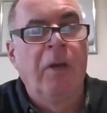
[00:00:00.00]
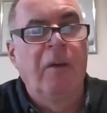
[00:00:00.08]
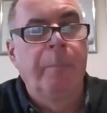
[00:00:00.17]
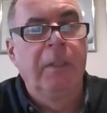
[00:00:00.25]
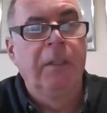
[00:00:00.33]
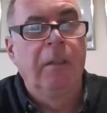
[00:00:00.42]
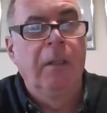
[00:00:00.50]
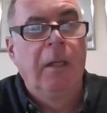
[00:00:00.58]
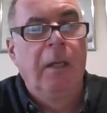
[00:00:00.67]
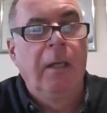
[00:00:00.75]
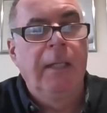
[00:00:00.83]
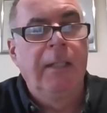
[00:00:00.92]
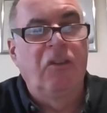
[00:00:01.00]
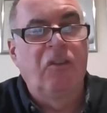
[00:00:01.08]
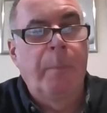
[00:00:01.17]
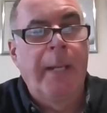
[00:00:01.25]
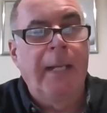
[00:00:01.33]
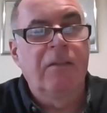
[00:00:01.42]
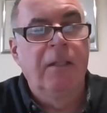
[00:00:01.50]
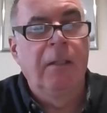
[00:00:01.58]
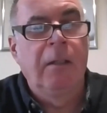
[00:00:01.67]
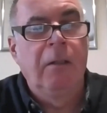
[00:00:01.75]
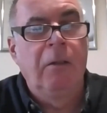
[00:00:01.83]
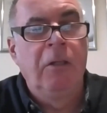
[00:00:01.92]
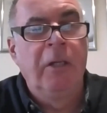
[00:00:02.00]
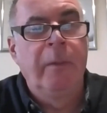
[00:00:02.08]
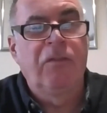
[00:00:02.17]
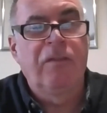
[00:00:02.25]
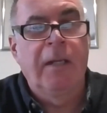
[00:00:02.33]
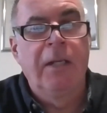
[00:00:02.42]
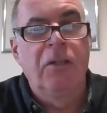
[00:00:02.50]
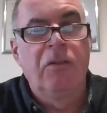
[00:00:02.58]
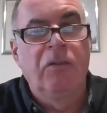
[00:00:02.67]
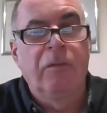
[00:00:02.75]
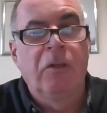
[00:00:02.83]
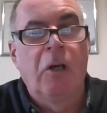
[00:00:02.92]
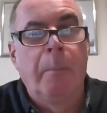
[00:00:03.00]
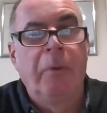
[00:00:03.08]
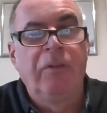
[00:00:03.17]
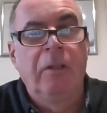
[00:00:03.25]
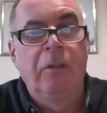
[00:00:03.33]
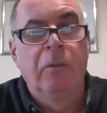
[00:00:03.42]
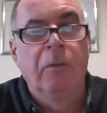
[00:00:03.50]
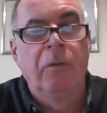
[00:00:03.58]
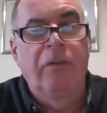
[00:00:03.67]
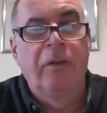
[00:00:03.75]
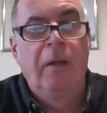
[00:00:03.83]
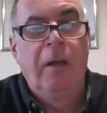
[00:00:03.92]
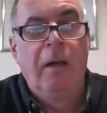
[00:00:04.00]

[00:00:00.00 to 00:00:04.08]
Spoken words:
I've been inspecting new installations of composite doors.